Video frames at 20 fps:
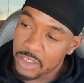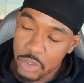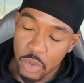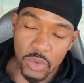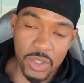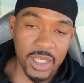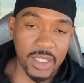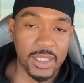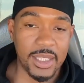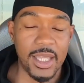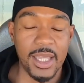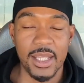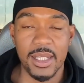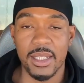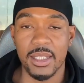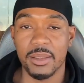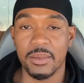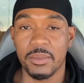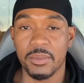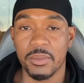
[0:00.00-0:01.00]
you can
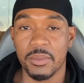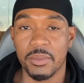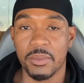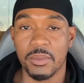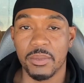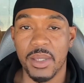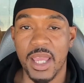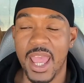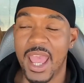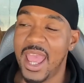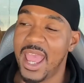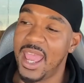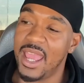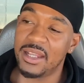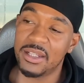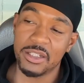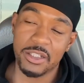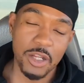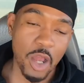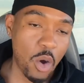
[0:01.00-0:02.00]
get it
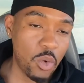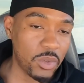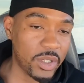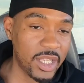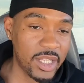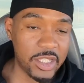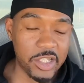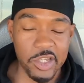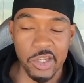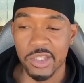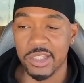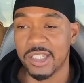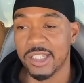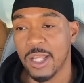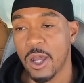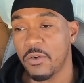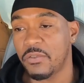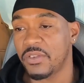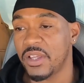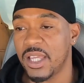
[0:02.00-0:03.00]
and don't get
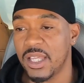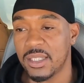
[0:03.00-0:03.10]
yourself